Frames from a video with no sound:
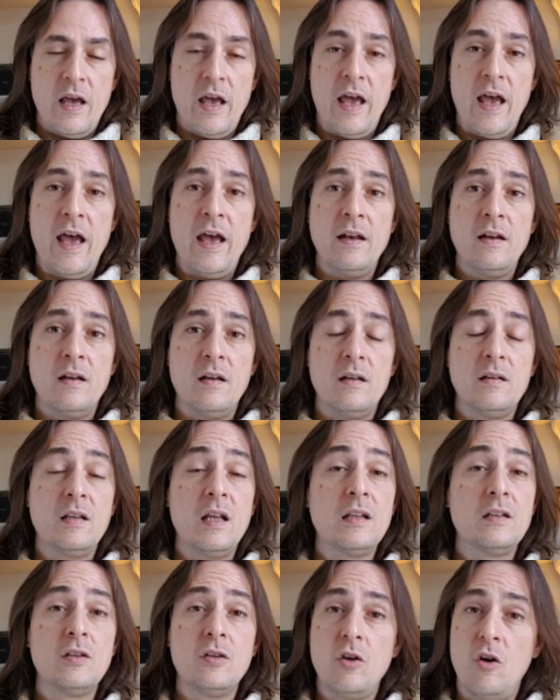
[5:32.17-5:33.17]
and
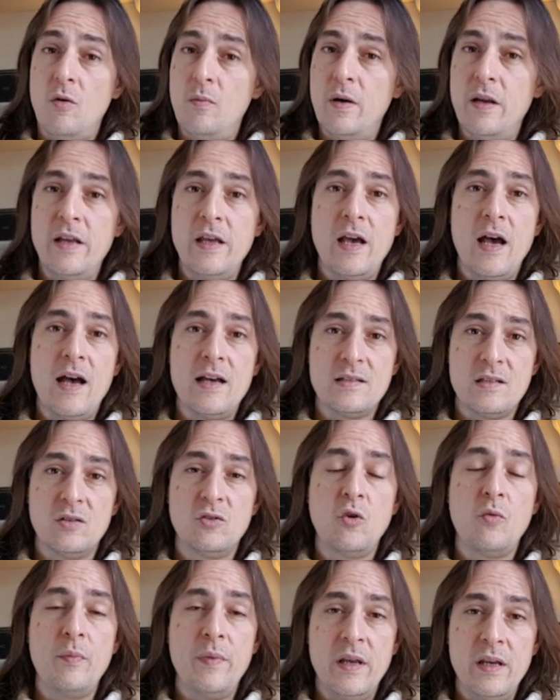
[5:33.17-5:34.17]
that nobody has a
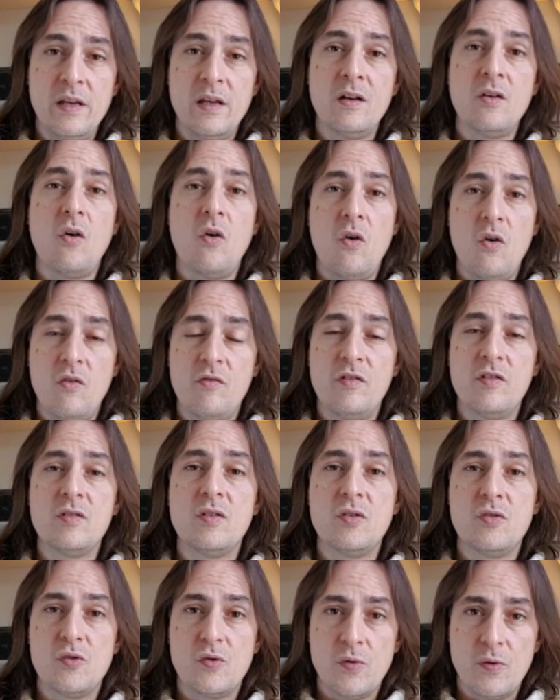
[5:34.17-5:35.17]
dominion over
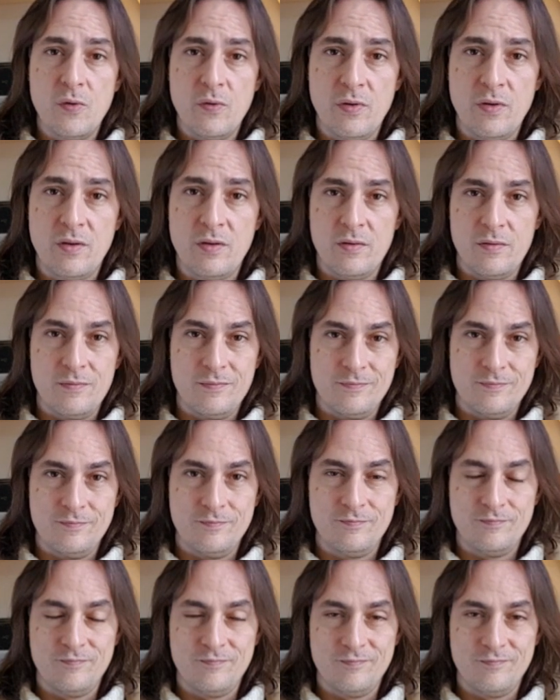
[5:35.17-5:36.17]
the truth.
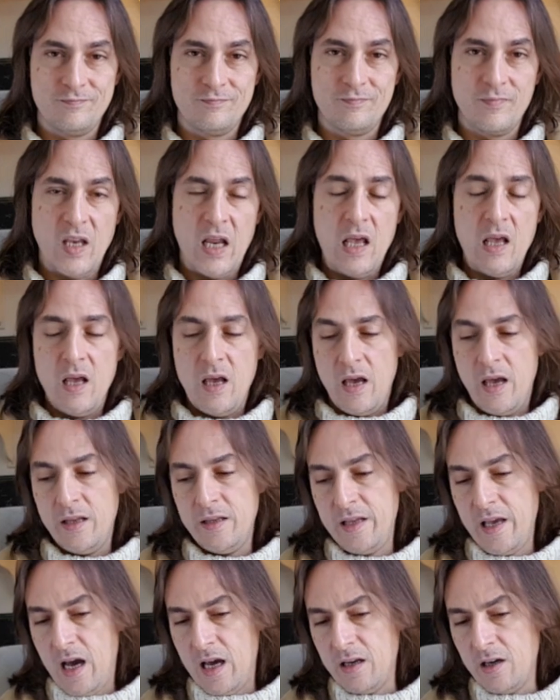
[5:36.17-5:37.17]

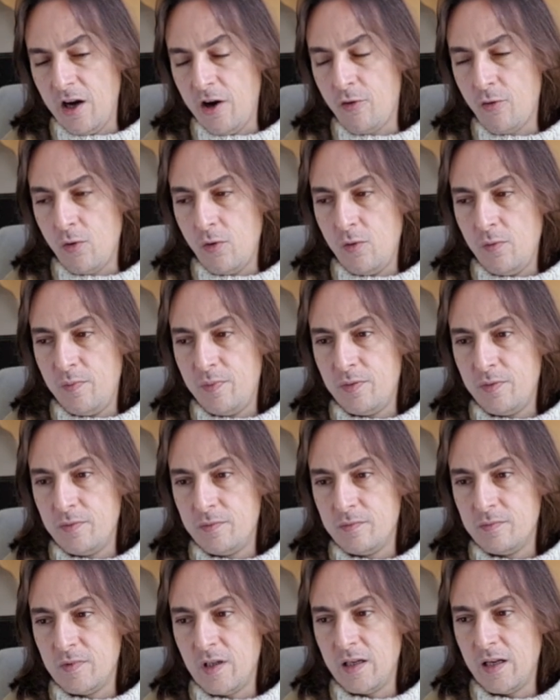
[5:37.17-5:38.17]
And the other group,
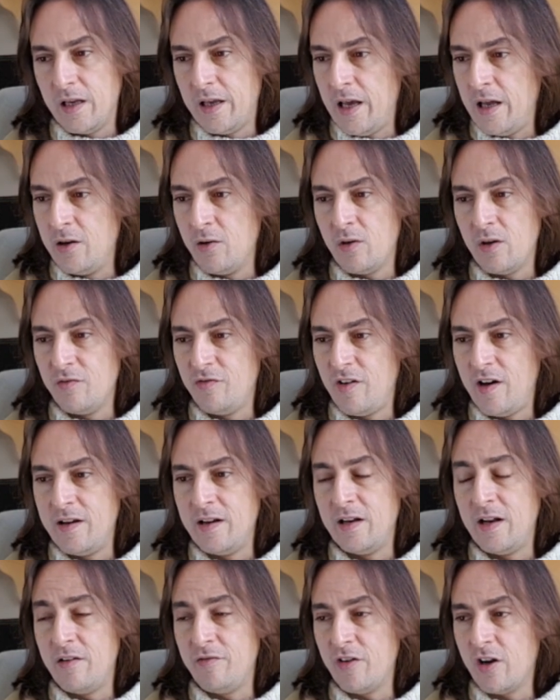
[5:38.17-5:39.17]
that again you can
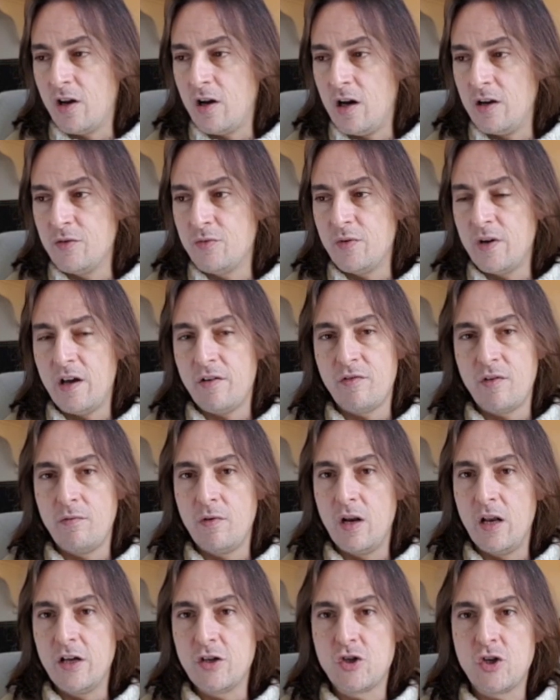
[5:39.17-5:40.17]
find in every country, every
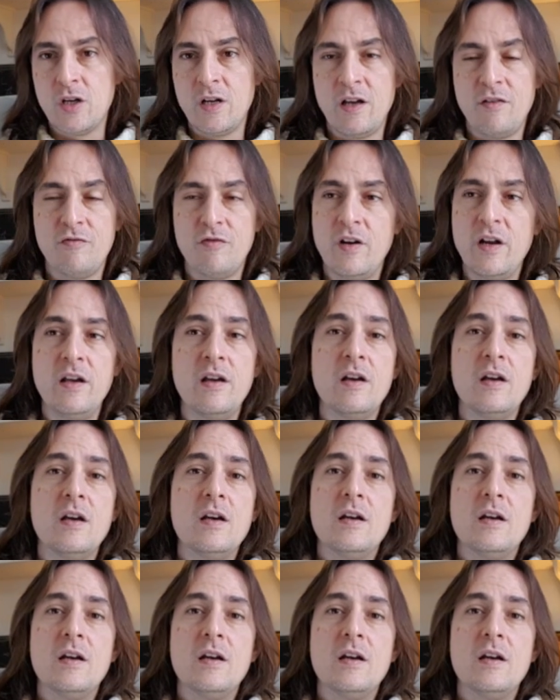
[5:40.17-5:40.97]
religion, every